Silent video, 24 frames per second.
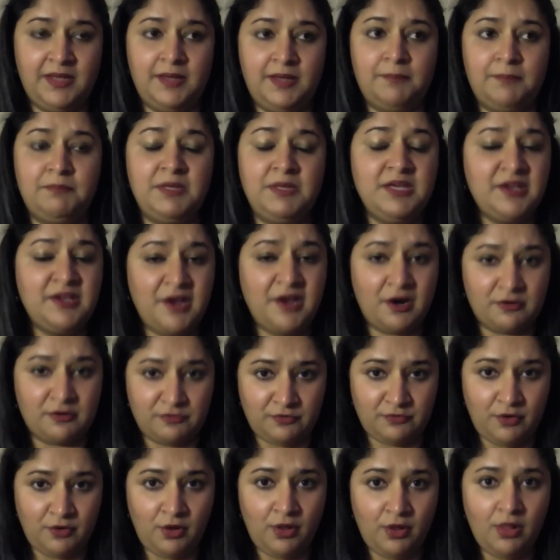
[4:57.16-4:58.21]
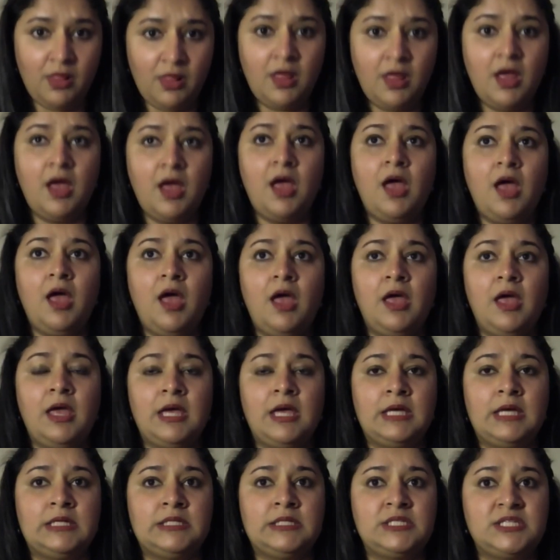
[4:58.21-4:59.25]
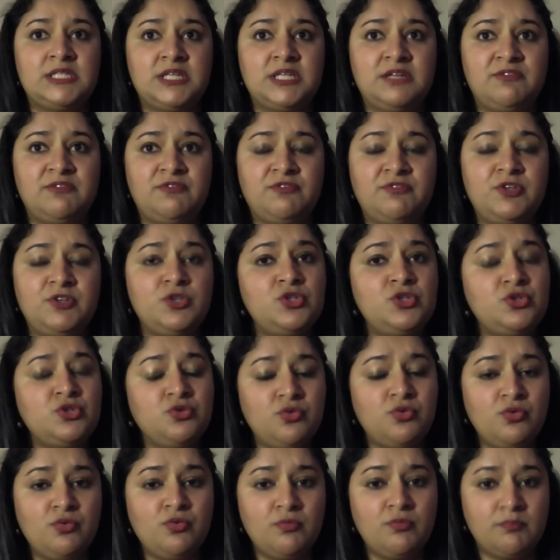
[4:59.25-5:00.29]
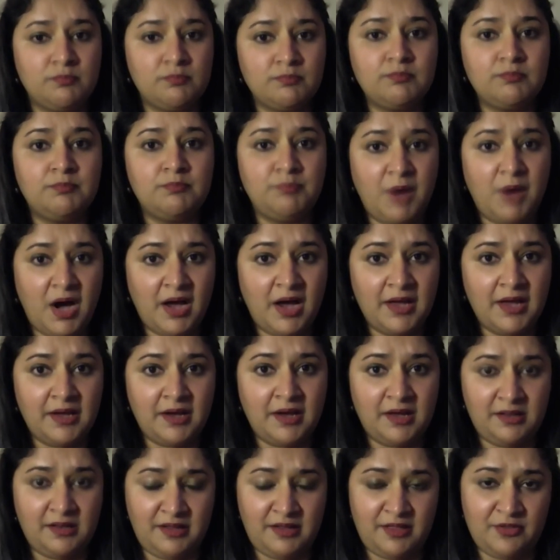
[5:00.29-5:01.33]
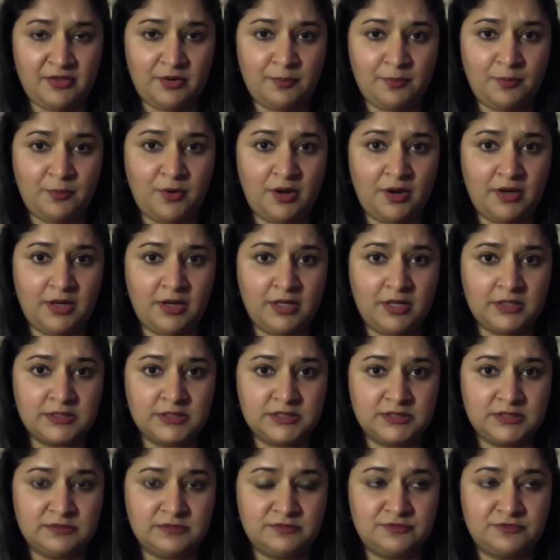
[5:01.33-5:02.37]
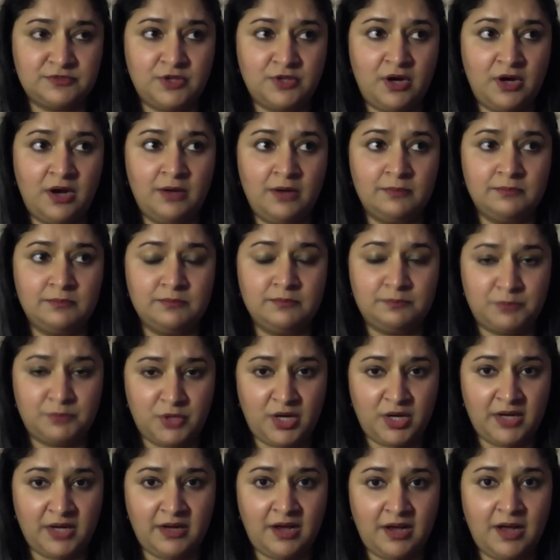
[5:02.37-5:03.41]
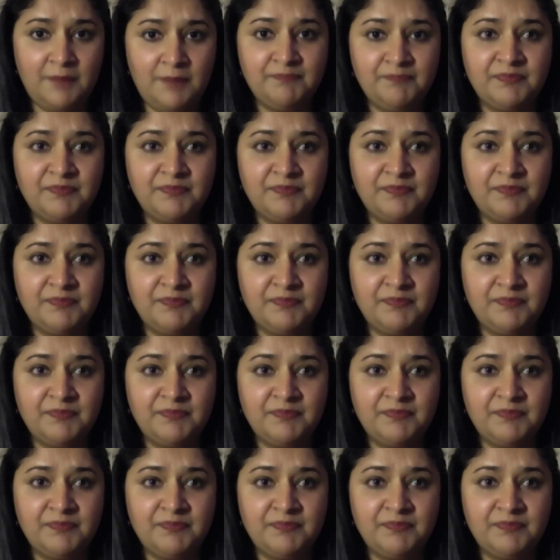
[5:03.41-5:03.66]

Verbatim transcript: Be careful. And if you do buy a leather product from Prada,